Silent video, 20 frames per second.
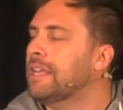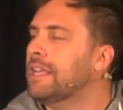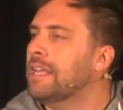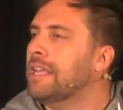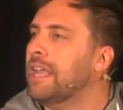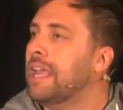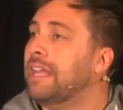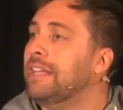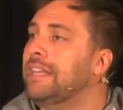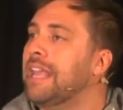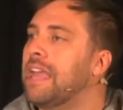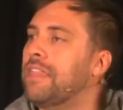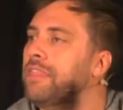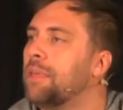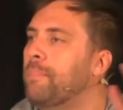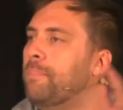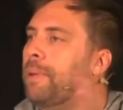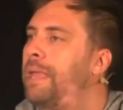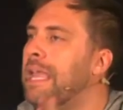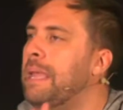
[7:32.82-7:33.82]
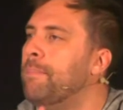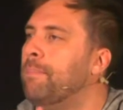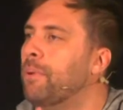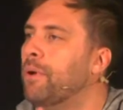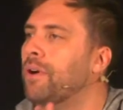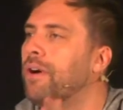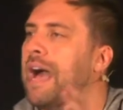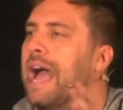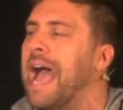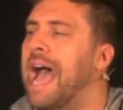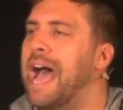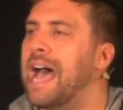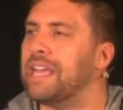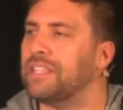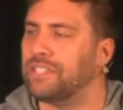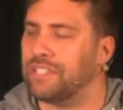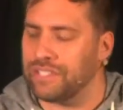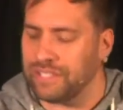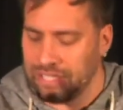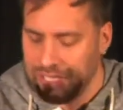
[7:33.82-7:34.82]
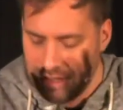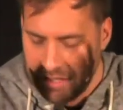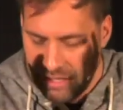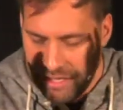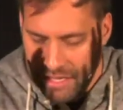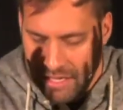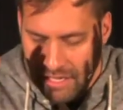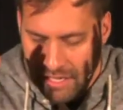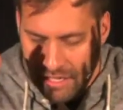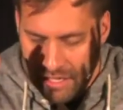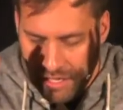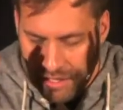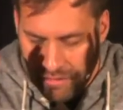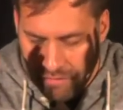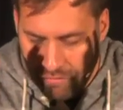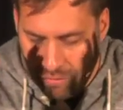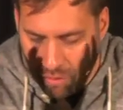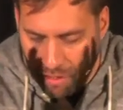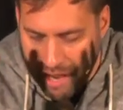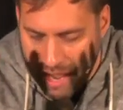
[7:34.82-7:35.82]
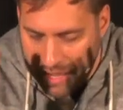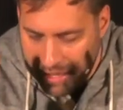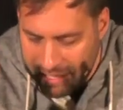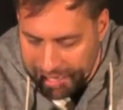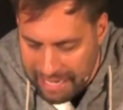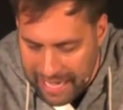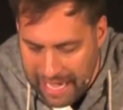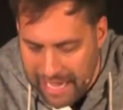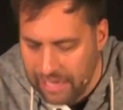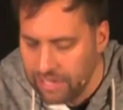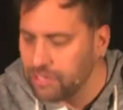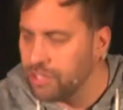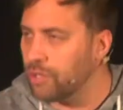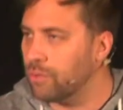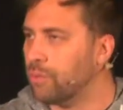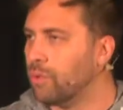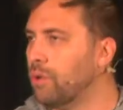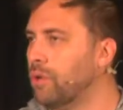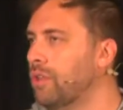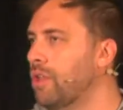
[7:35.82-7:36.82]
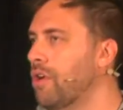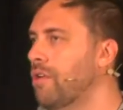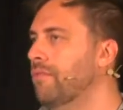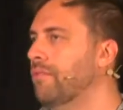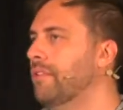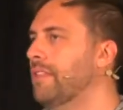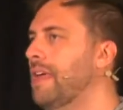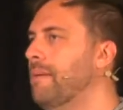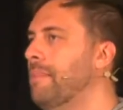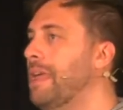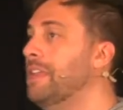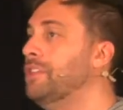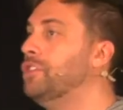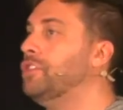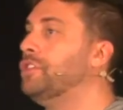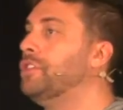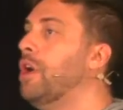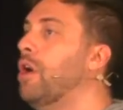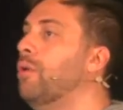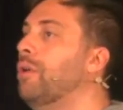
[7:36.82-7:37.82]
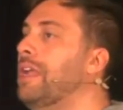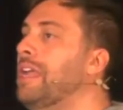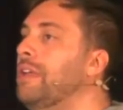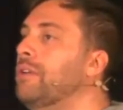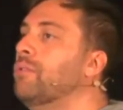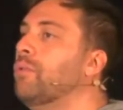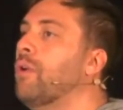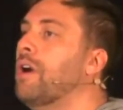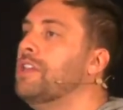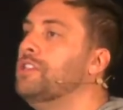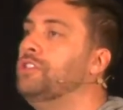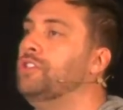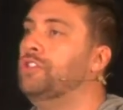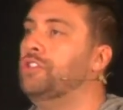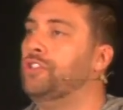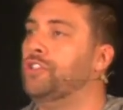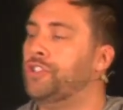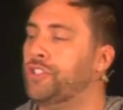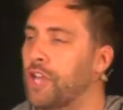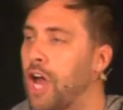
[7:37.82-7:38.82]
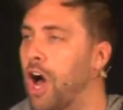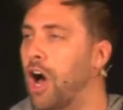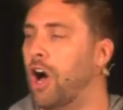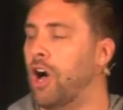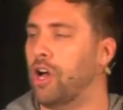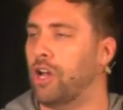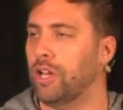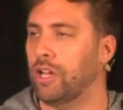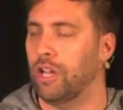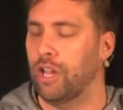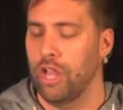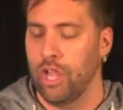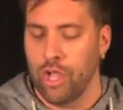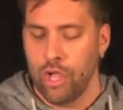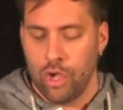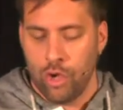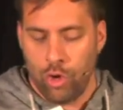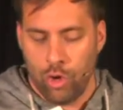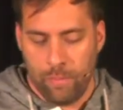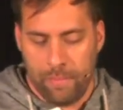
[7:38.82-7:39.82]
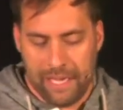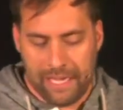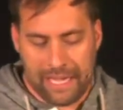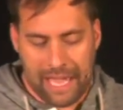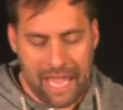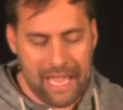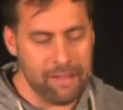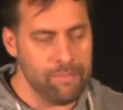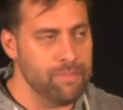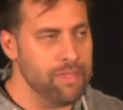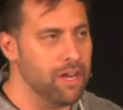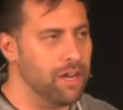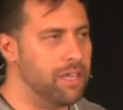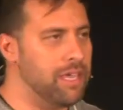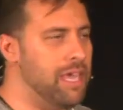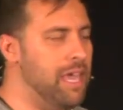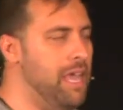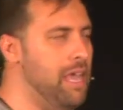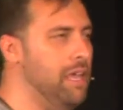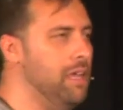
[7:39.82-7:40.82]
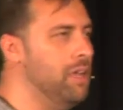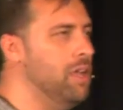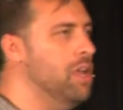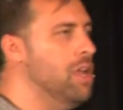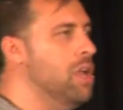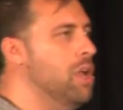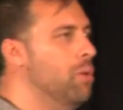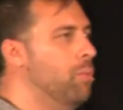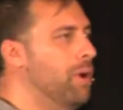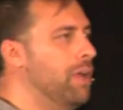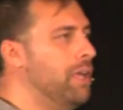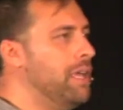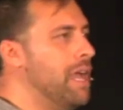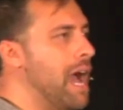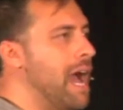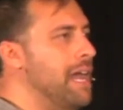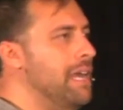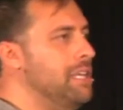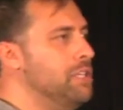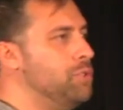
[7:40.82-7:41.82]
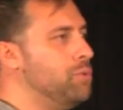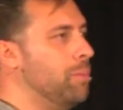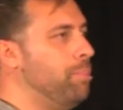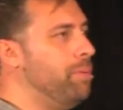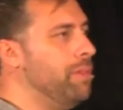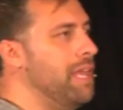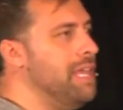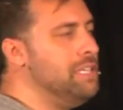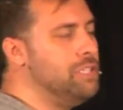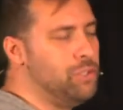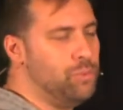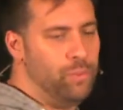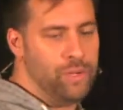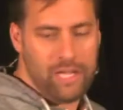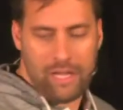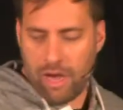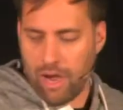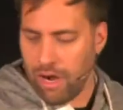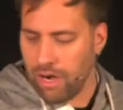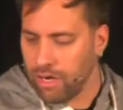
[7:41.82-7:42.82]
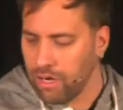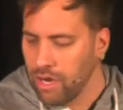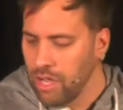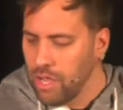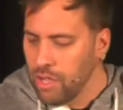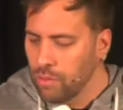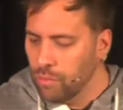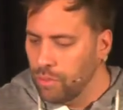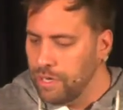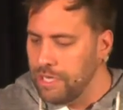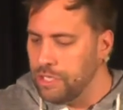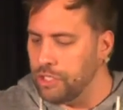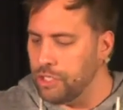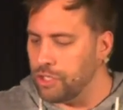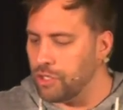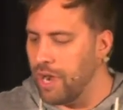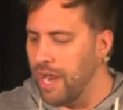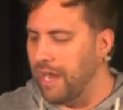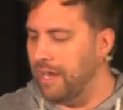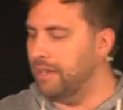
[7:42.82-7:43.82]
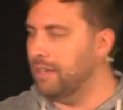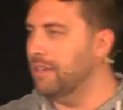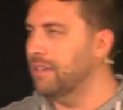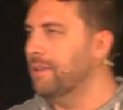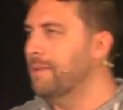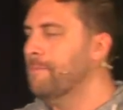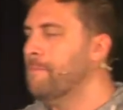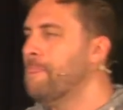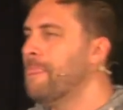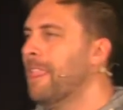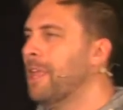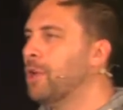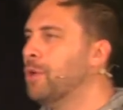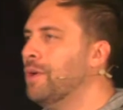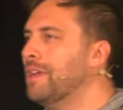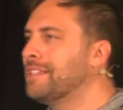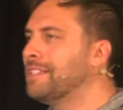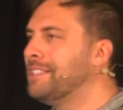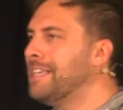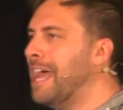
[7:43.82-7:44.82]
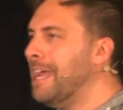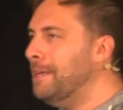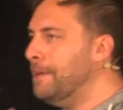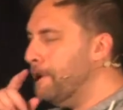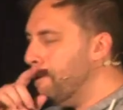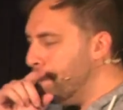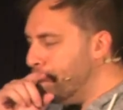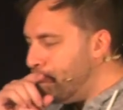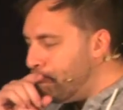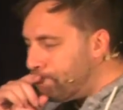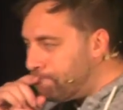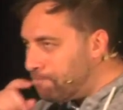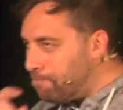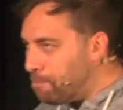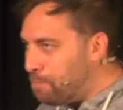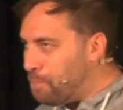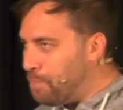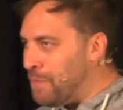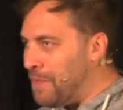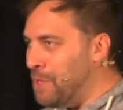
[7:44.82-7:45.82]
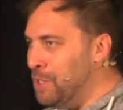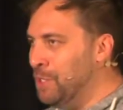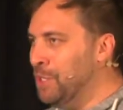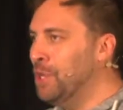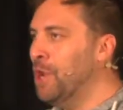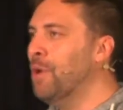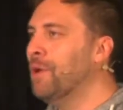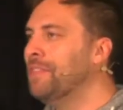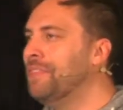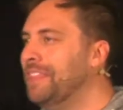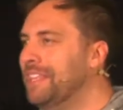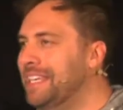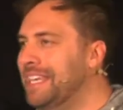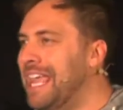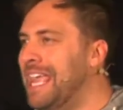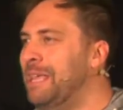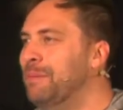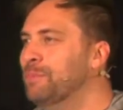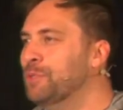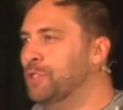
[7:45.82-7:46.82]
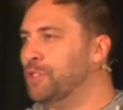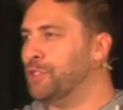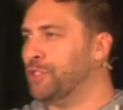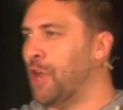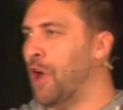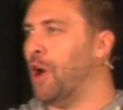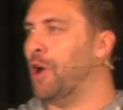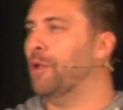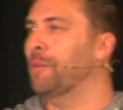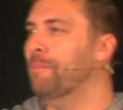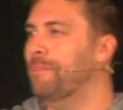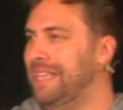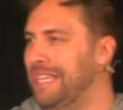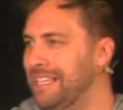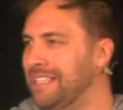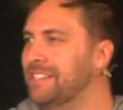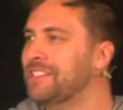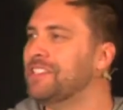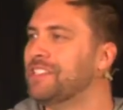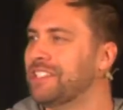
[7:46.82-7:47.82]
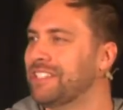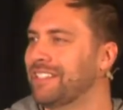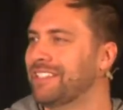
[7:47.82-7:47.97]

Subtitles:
And yet the people asked for a king to rule over them, and so it was Saul who became their king. When God is replaced, we are restrained. Quick side note, you know what the name Saul means?